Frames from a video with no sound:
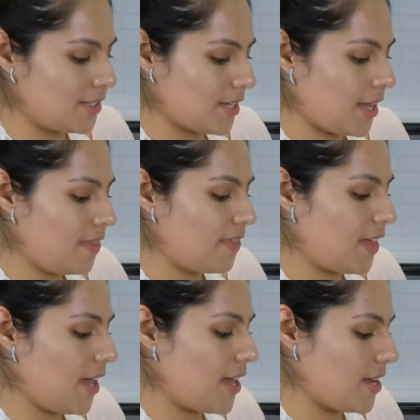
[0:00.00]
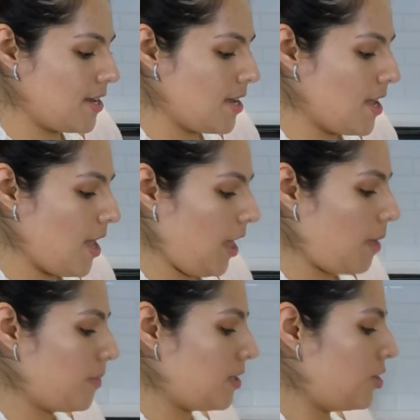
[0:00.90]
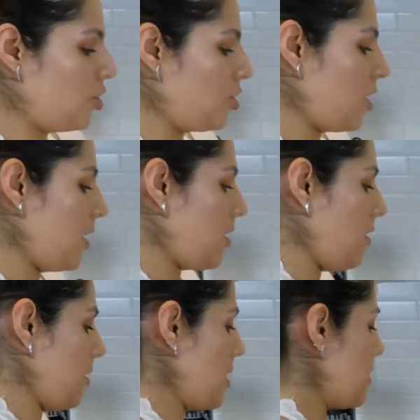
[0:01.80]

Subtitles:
and then I'm going to check on it.